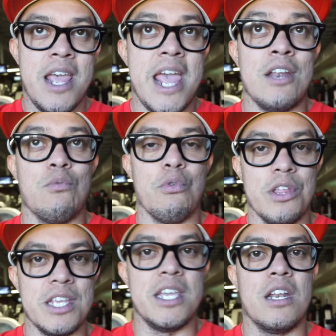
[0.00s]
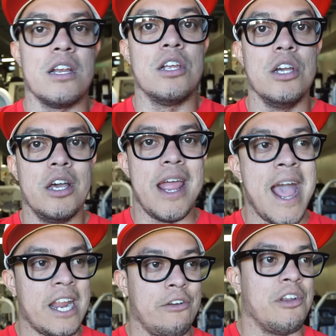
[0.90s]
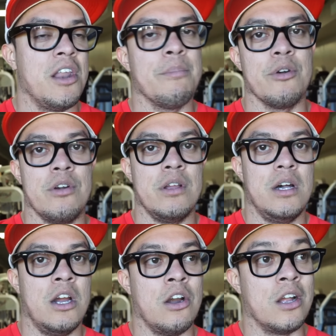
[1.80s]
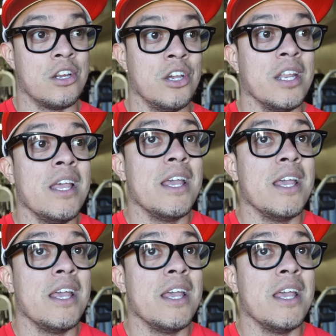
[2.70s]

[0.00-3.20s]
and really get a good accurate number or a good